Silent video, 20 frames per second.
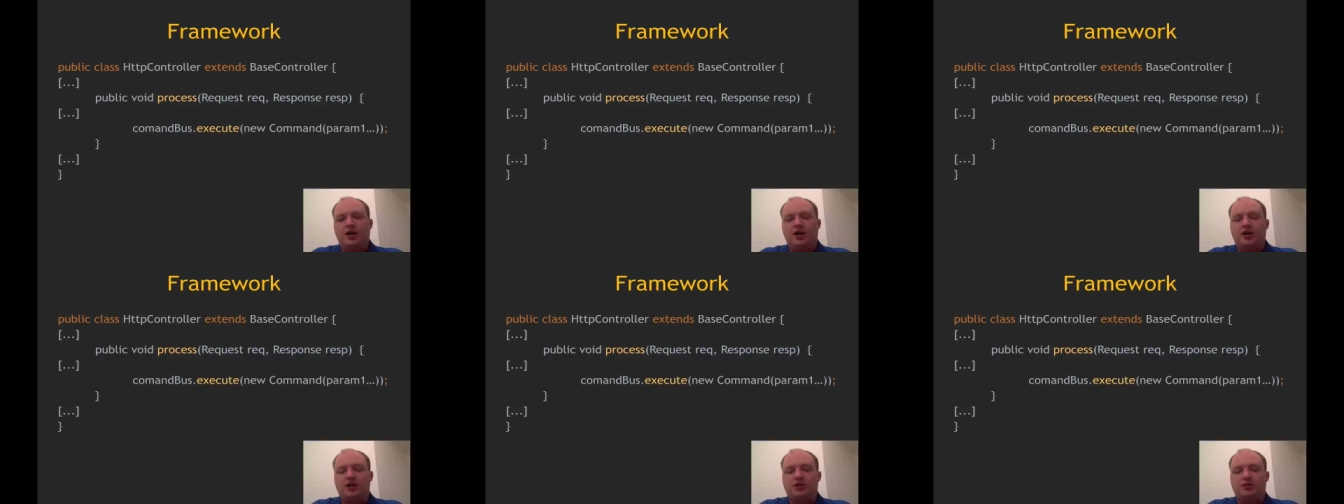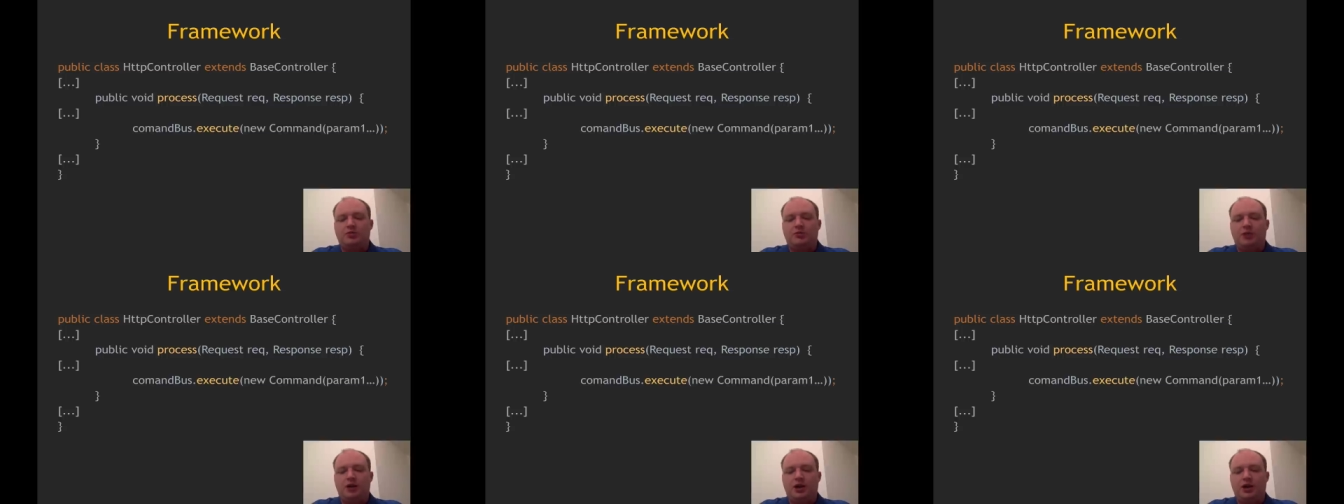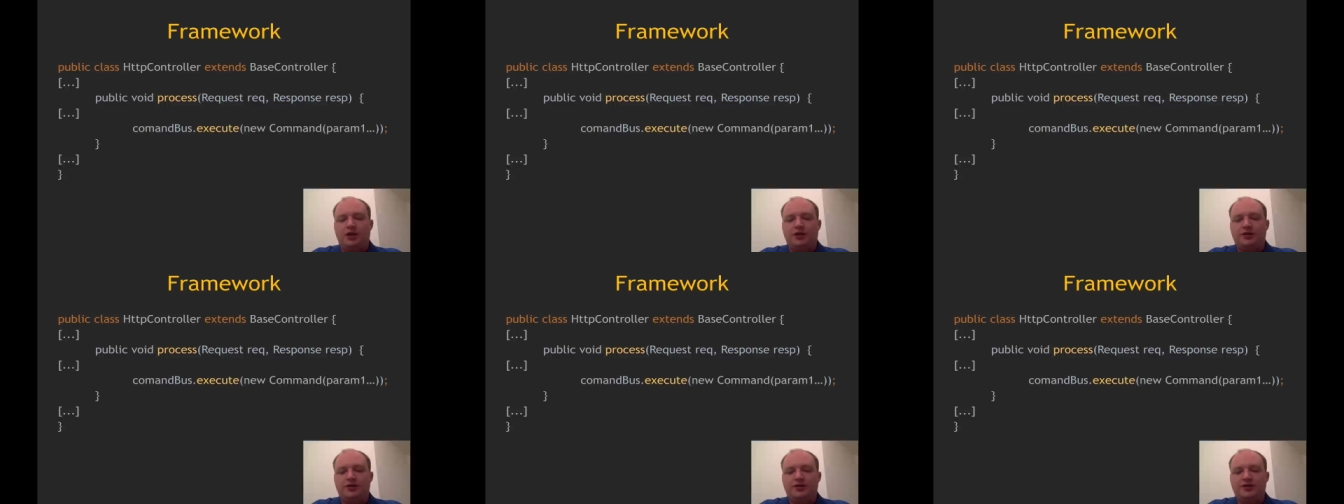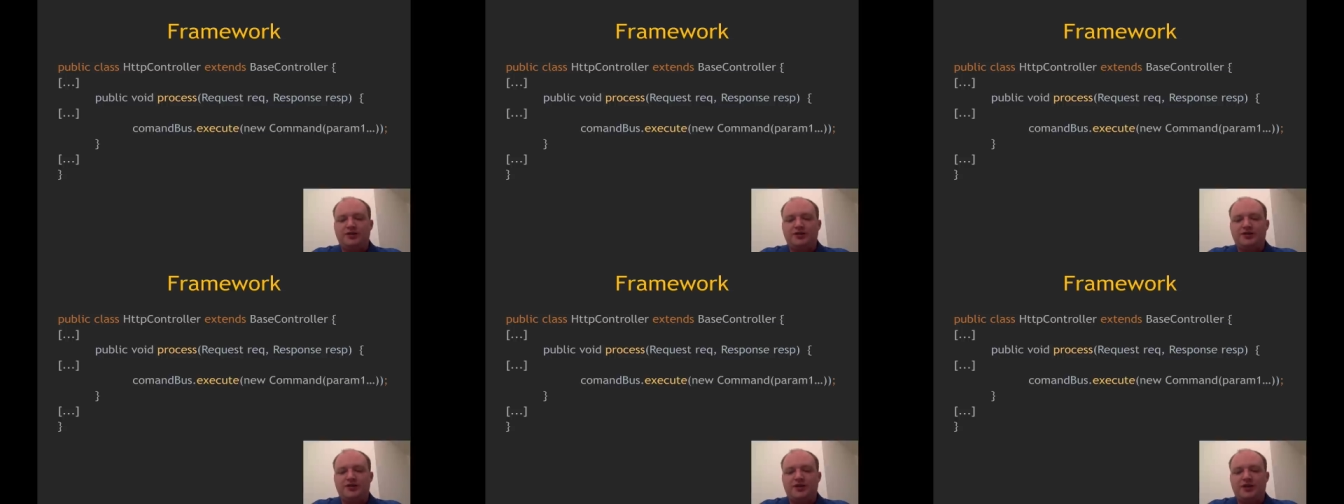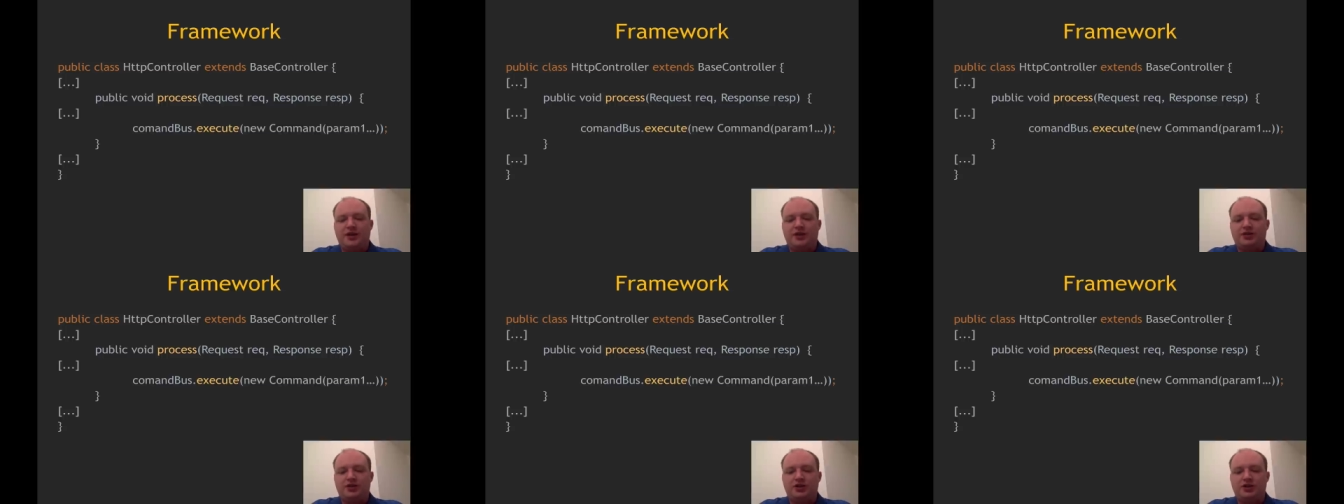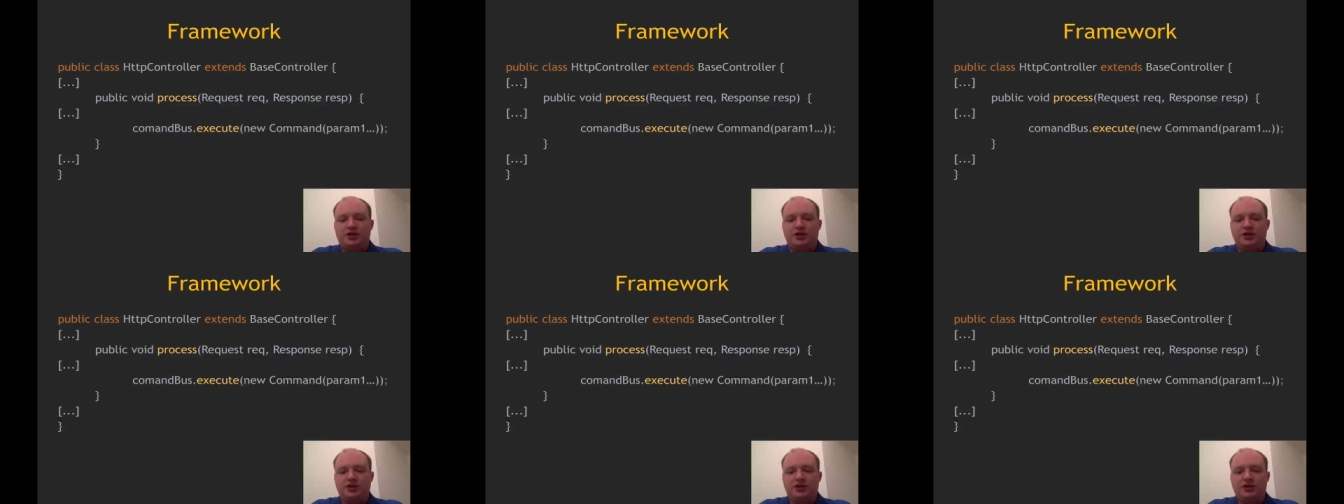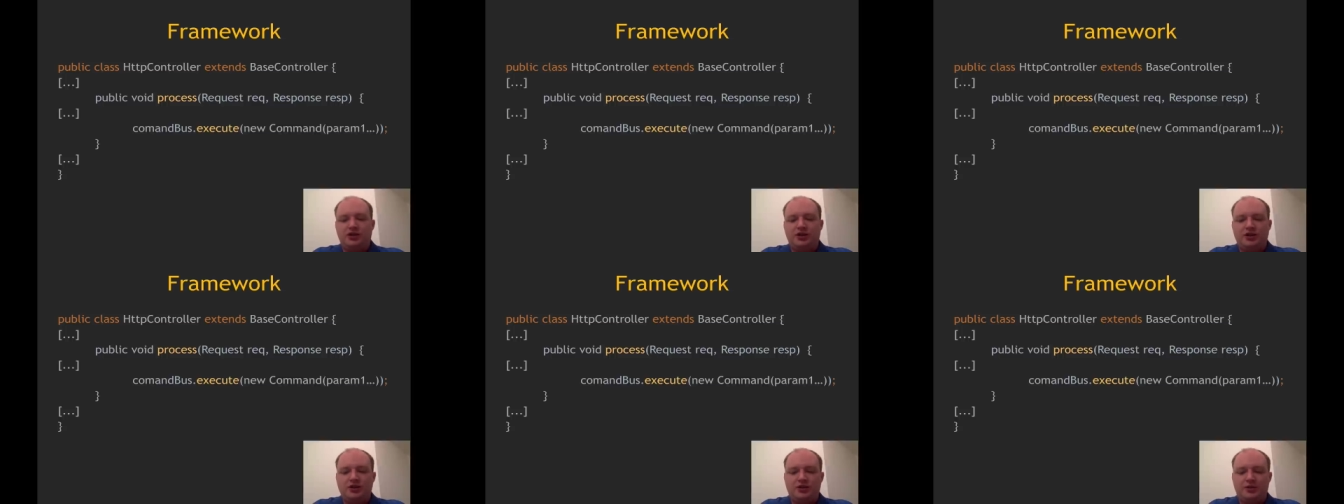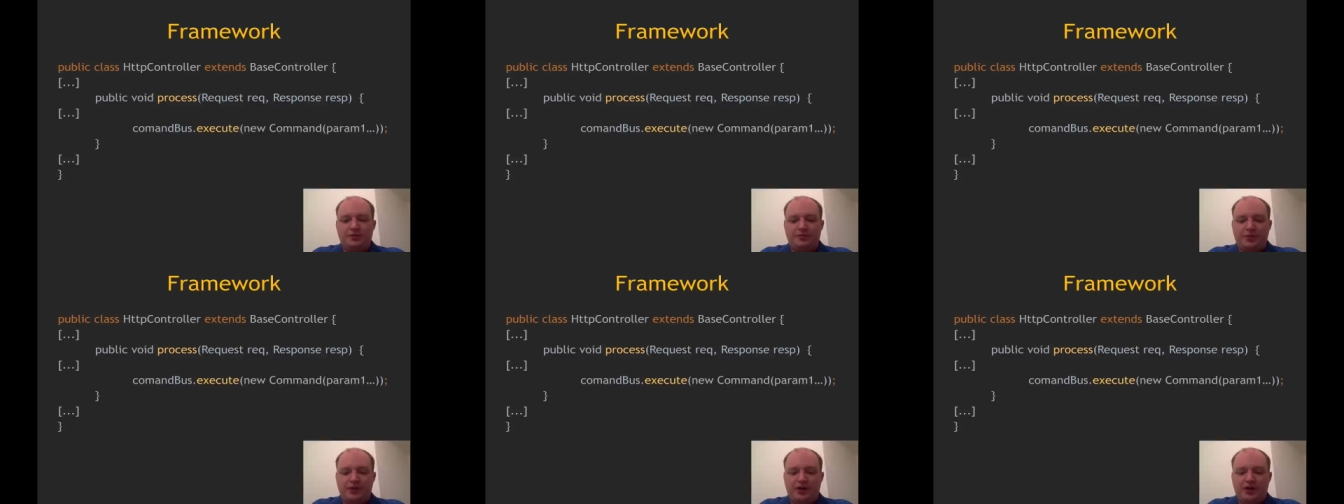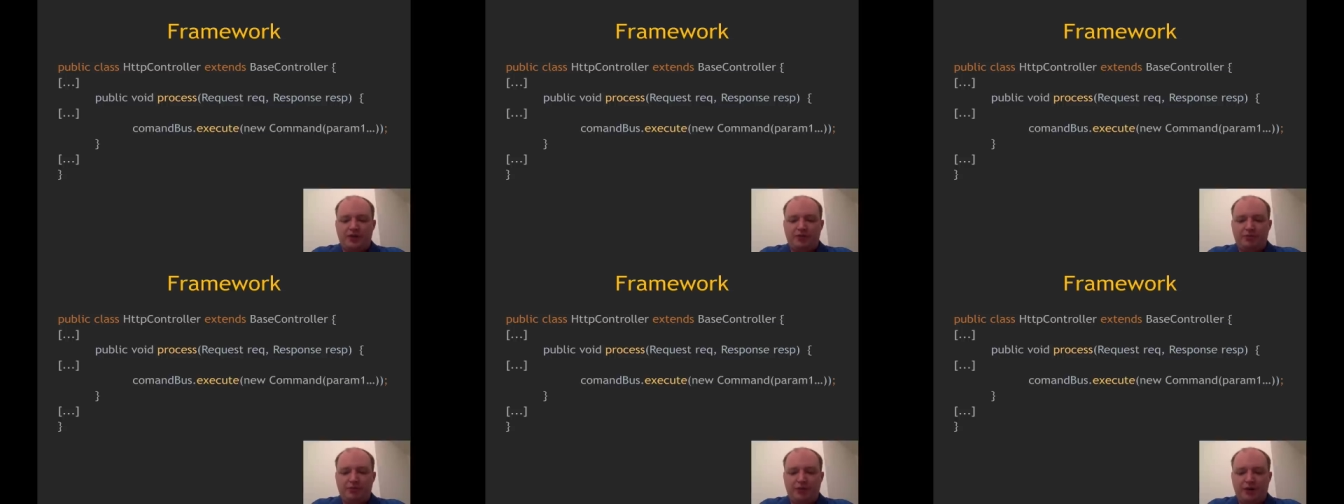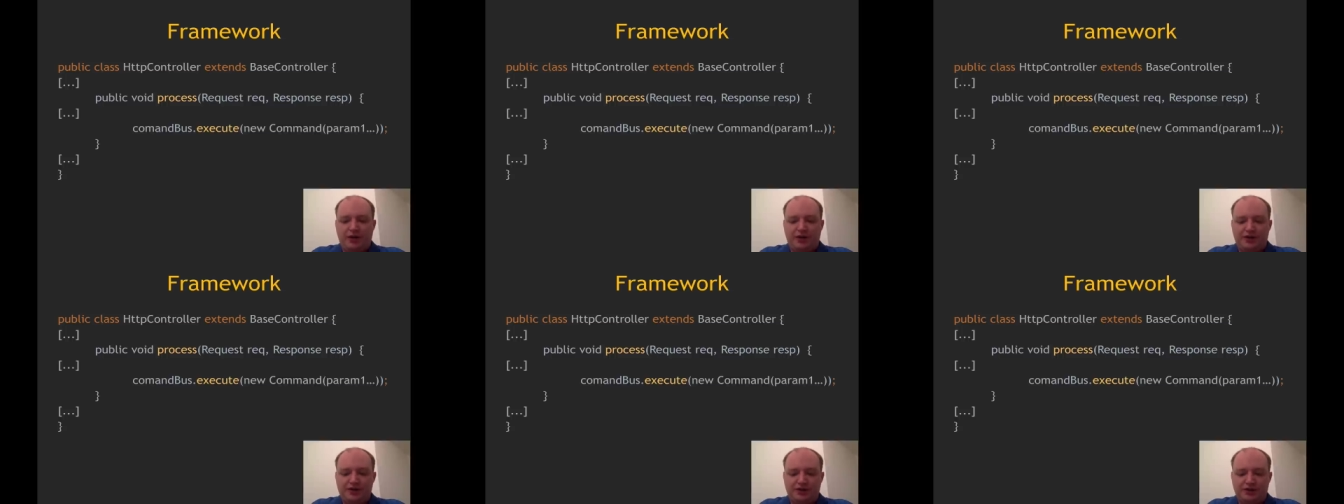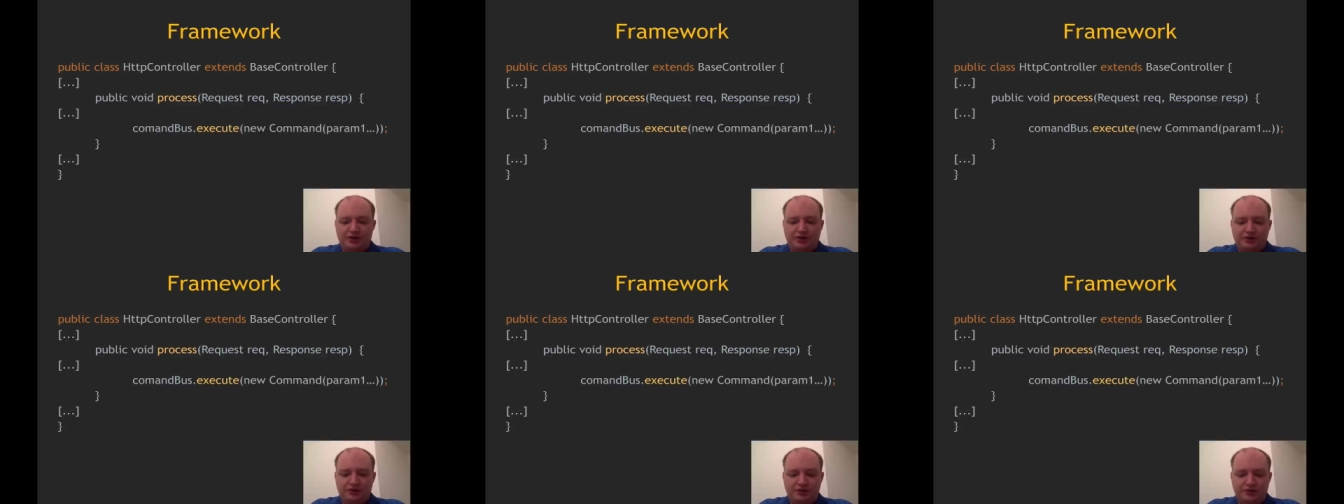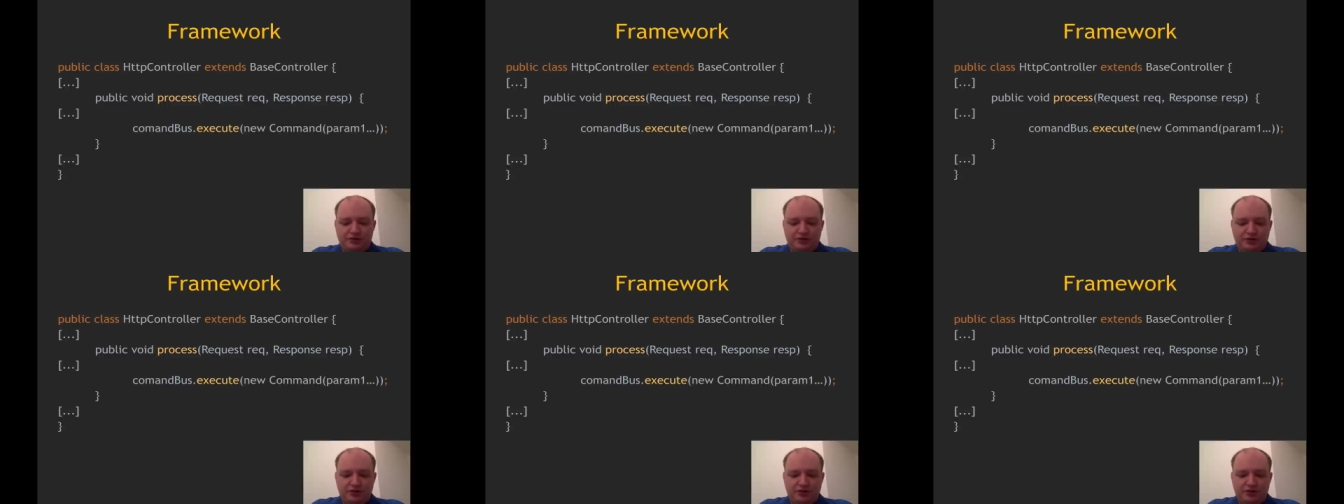A command is actually a pattern